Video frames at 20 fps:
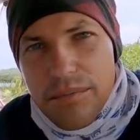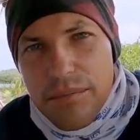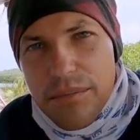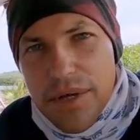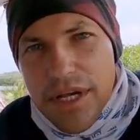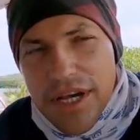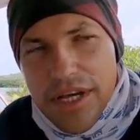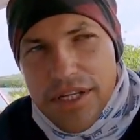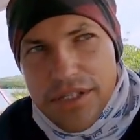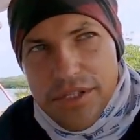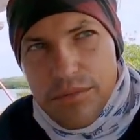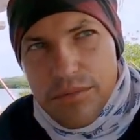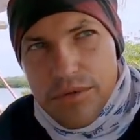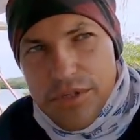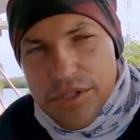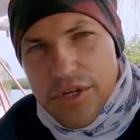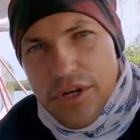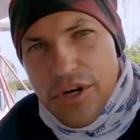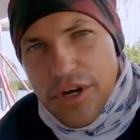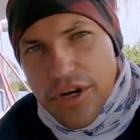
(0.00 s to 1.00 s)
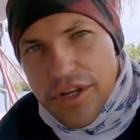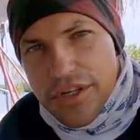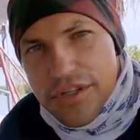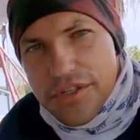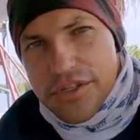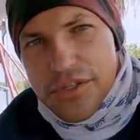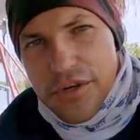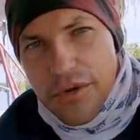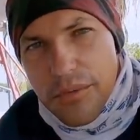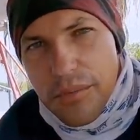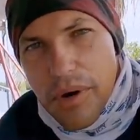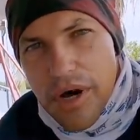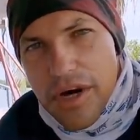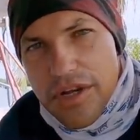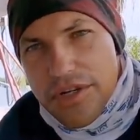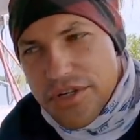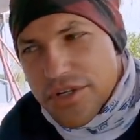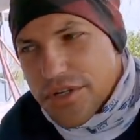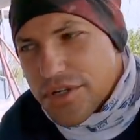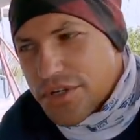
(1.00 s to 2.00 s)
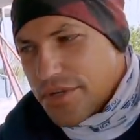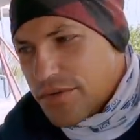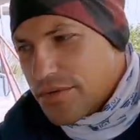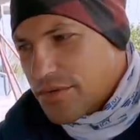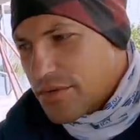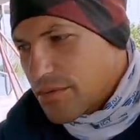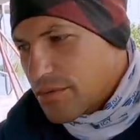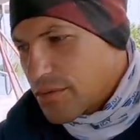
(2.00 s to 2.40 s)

because it was cooking so much.